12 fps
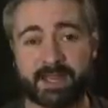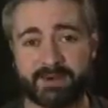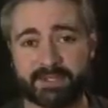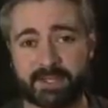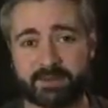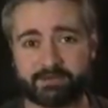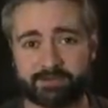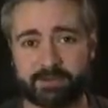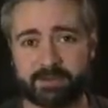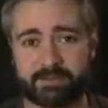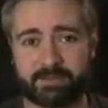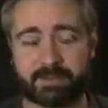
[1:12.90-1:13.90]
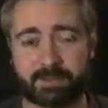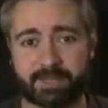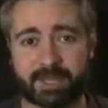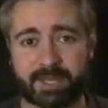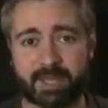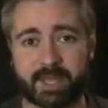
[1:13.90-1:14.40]
here is I'm doing
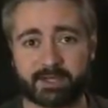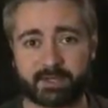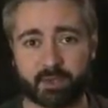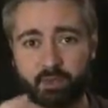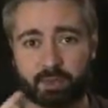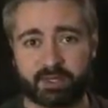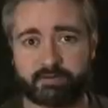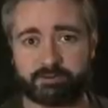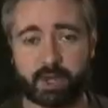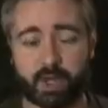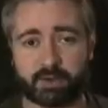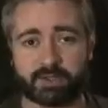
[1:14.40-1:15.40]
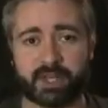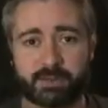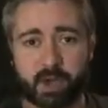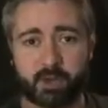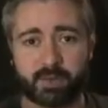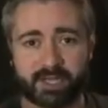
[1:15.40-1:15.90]
the occasional written blog, so
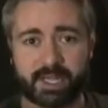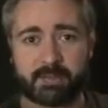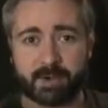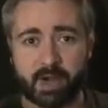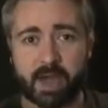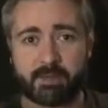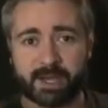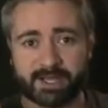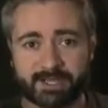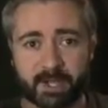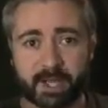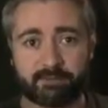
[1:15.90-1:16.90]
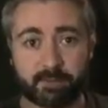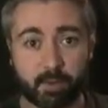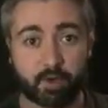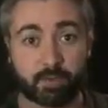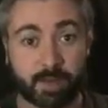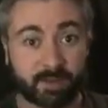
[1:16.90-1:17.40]
you might want to keep an eye on my site for
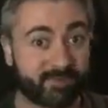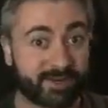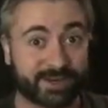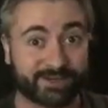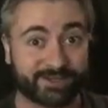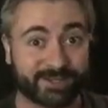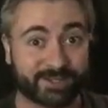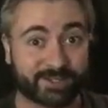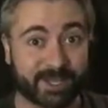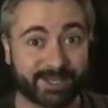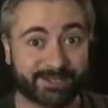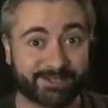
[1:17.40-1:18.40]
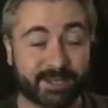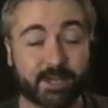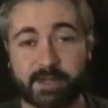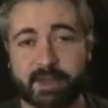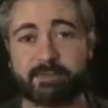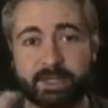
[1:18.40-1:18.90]
more than my videos these days.
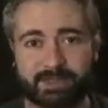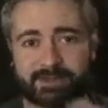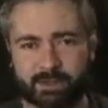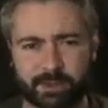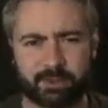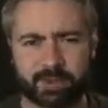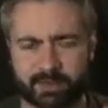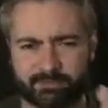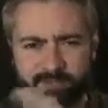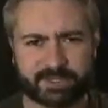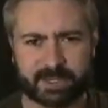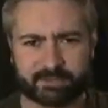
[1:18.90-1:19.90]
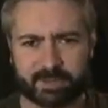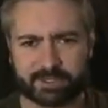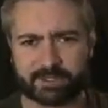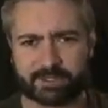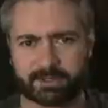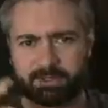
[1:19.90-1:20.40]
And my Twitter account for the same
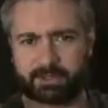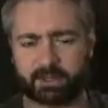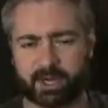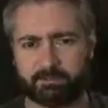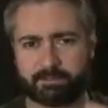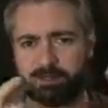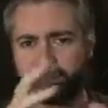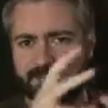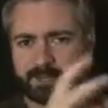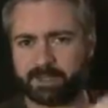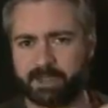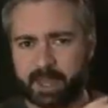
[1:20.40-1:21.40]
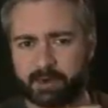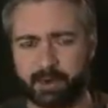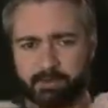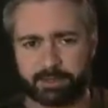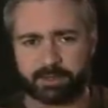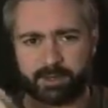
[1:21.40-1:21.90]
reason, because when I post something there,
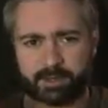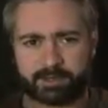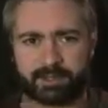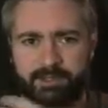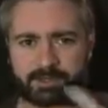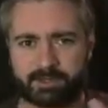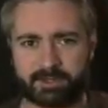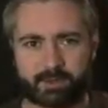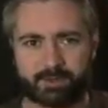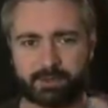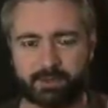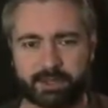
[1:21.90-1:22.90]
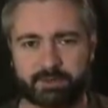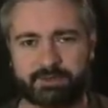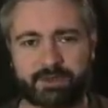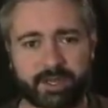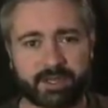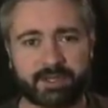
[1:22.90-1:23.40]
I'll put it on the Twitter
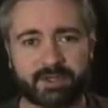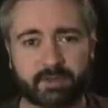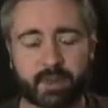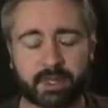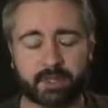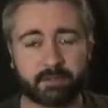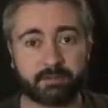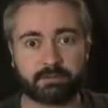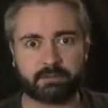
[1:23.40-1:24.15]
thing as well.